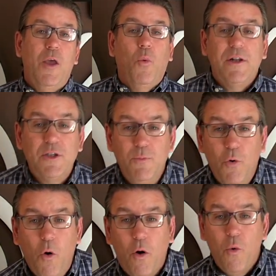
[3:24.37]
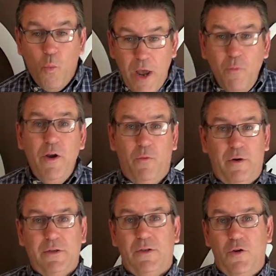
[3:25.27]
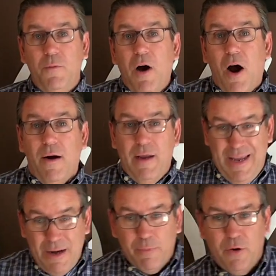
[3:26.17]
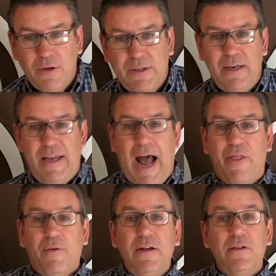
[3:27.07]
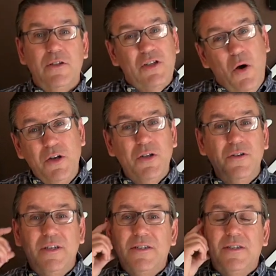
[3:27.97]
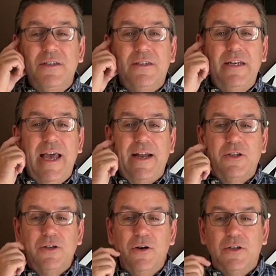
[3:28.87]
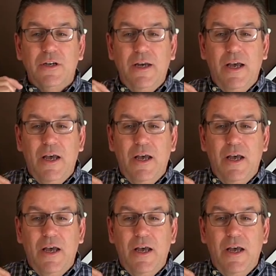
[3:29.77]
What's more, when we resume our in-person gatherings, social distancing at church